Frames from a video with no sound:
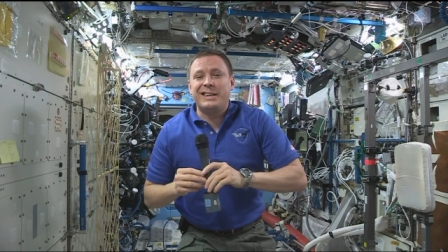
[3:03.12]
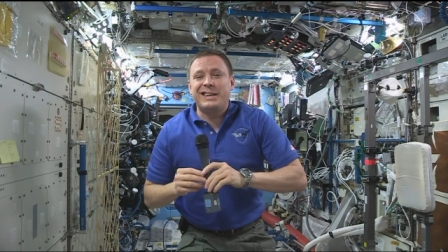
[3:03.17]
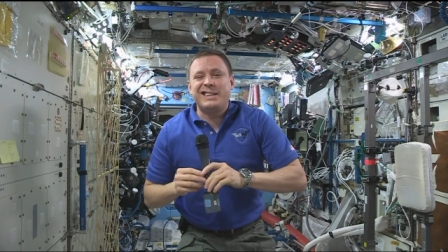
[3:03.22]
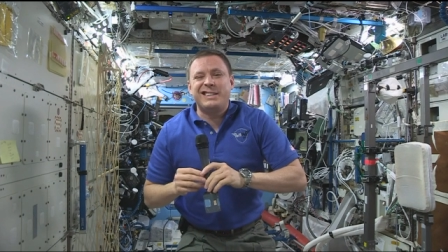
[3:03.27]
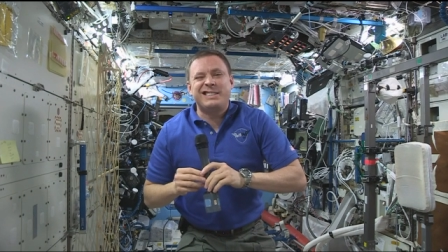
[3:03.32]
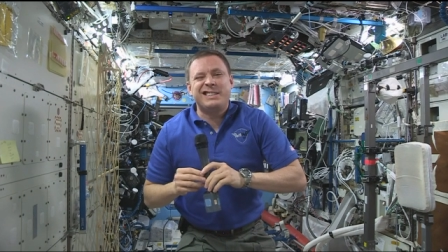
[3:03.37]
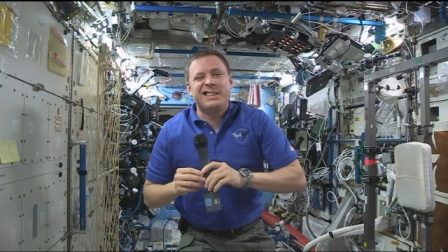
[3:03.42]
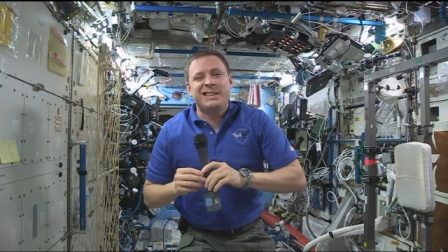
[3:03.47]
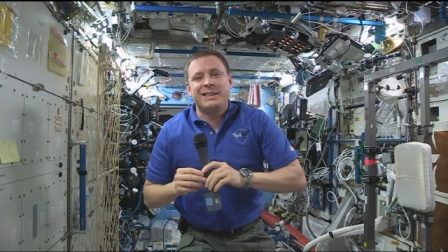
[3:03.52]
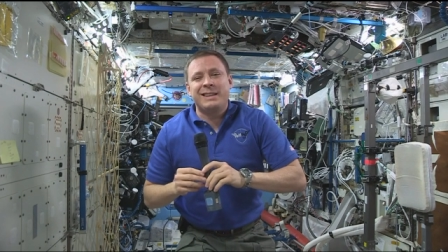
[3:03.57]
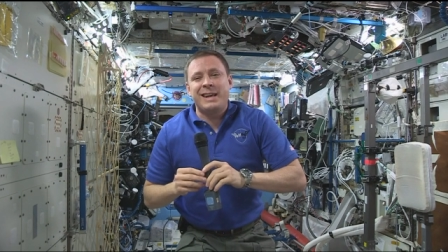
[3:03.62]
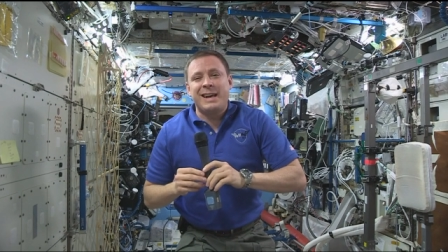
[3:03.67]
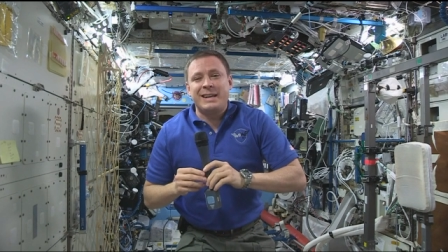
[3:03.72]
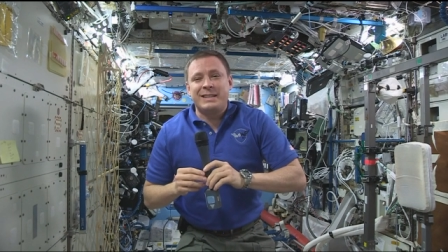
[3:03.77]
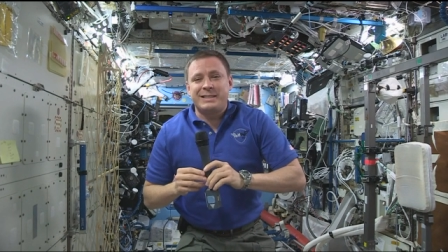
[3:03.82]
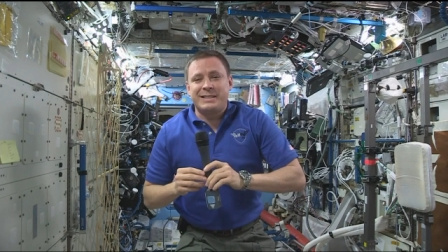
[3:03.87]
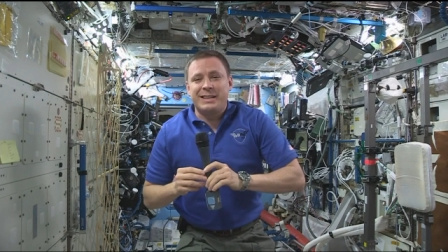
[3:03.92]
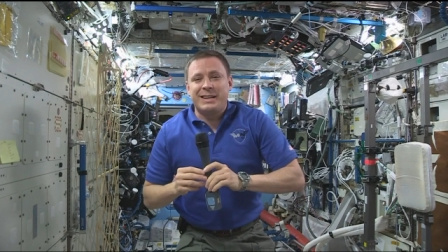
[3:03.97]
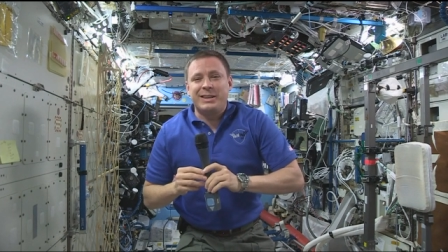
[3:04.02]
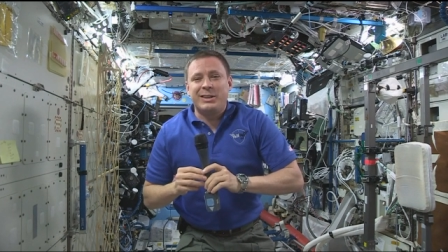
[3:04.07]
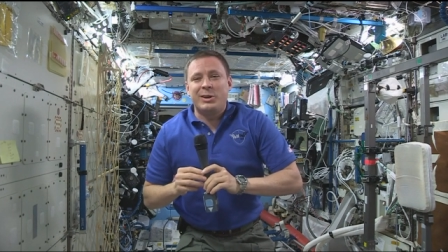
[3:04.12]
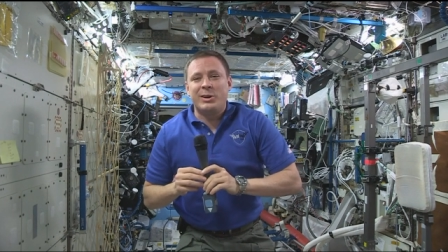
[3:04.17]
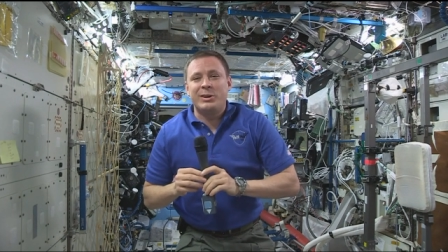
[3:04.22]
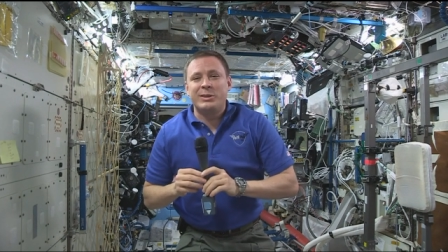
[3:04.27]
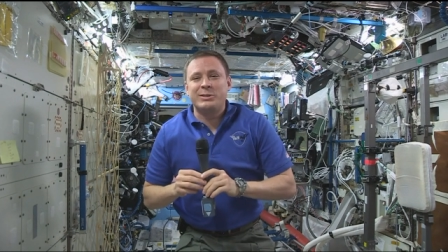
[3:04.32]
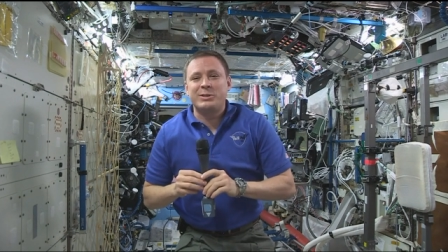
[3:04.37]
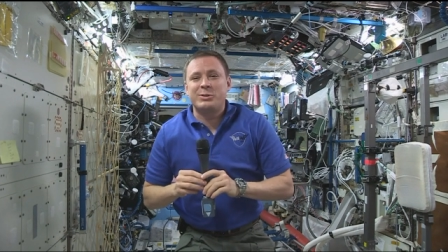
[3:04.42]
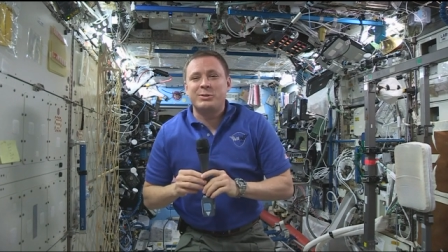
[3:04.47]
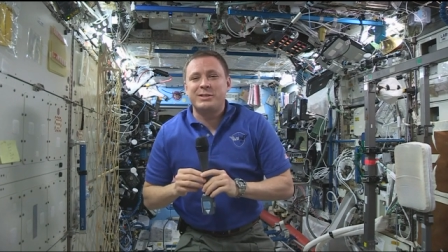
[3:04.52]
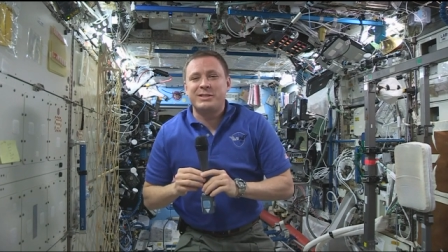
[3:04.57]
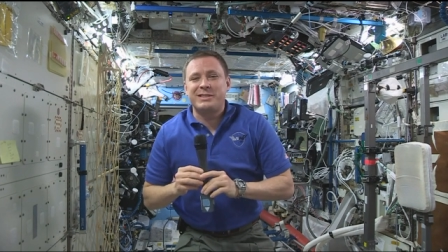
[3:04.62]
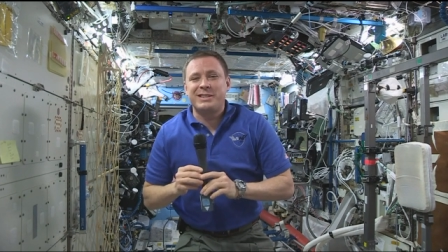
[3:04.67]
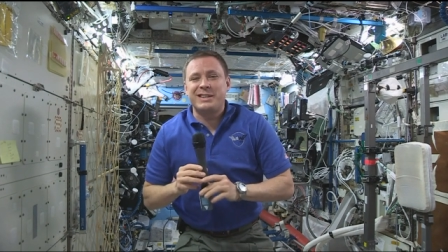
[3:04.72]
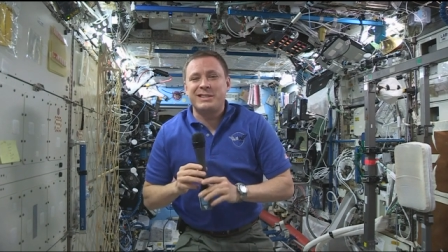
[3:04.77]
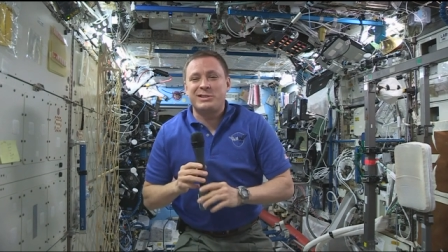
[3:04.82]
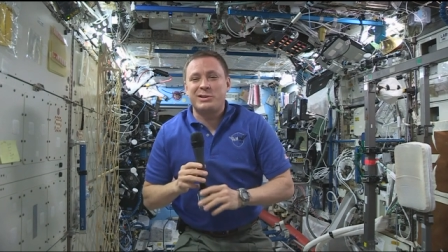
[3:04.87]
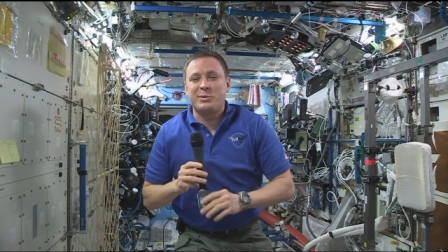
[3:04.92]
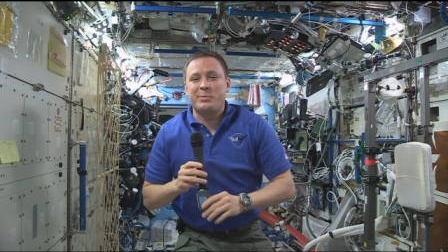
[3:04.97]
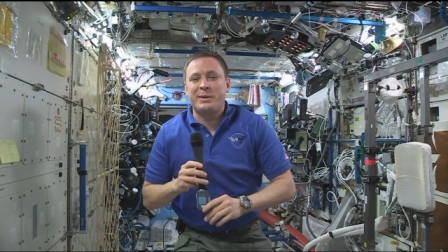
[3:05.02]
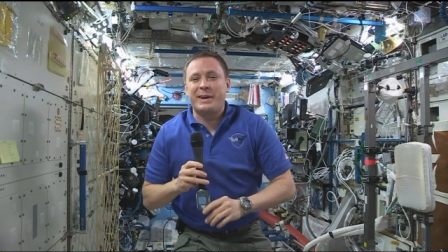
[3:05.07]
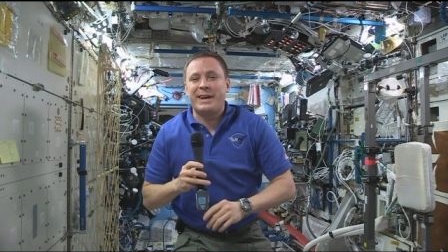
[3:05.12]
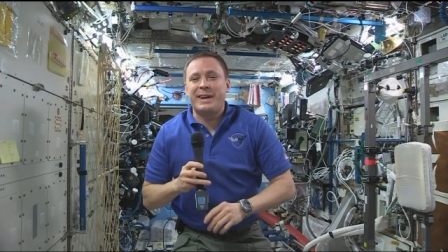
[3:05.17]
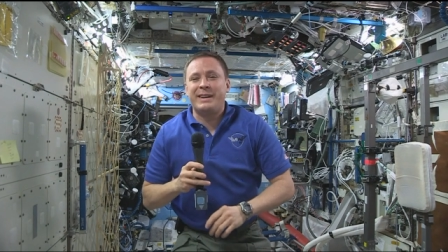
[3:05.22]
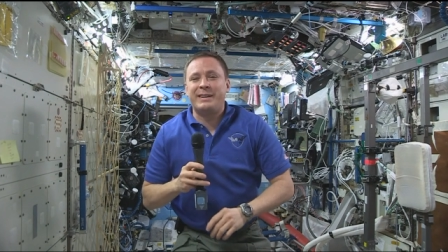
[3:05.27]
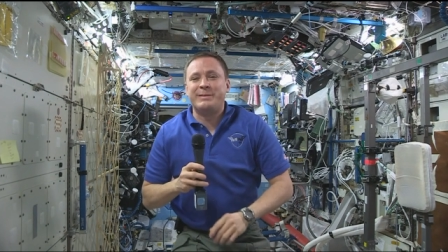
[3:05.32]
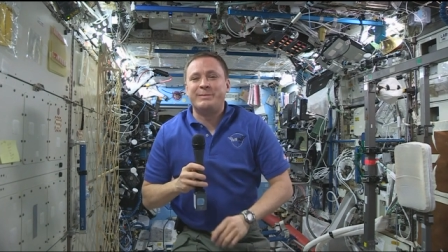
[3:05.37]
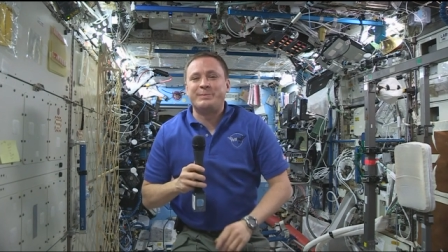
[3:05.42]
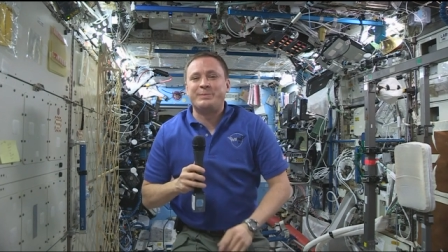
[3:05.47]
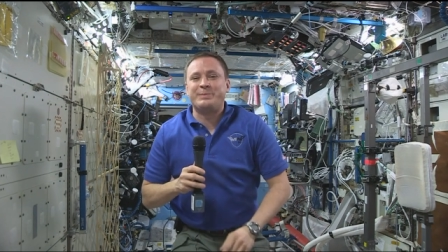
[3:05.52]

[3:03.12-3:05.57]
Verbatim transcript: it doesn't last that long, so it's not so bad.